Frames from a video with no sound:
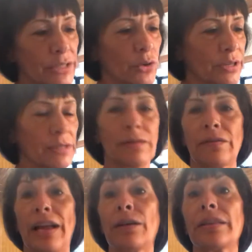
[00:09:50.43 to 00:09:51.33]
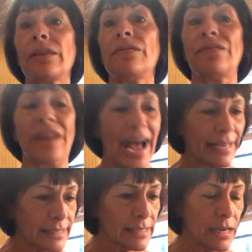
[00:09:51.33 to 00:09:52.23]
source of healthy
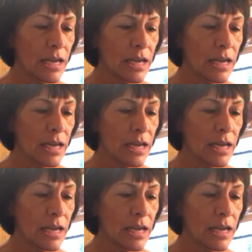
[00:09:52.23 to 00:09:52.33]
fat.